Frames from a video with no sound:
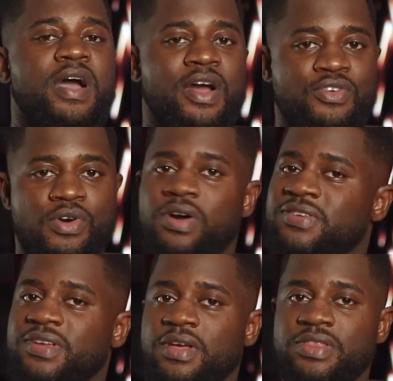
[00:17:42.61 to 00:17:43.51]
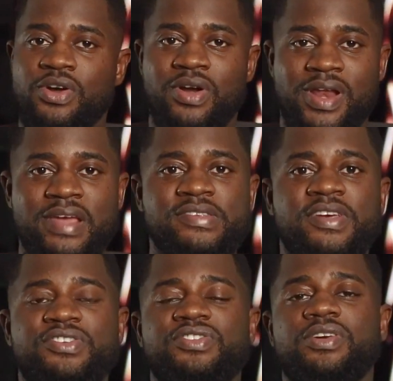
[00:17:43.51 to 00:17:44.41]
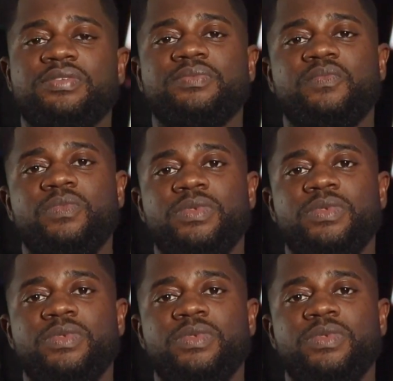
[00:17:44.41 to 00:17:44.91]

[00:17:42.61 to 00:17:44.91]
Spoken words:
across the organization.